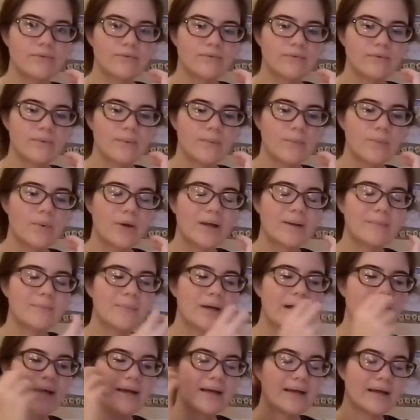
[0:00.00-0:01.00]
what
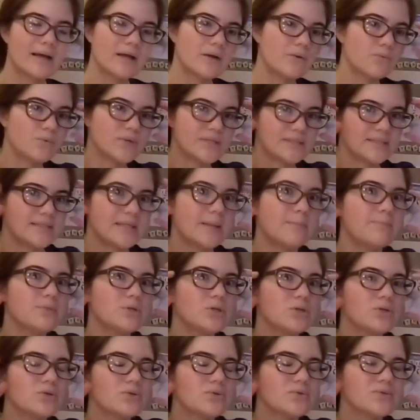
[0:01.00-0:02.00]
my
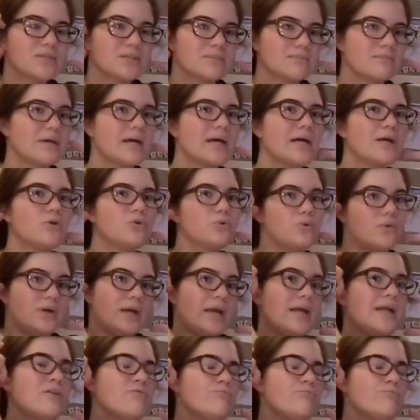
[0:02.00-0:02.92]
receptors and my creative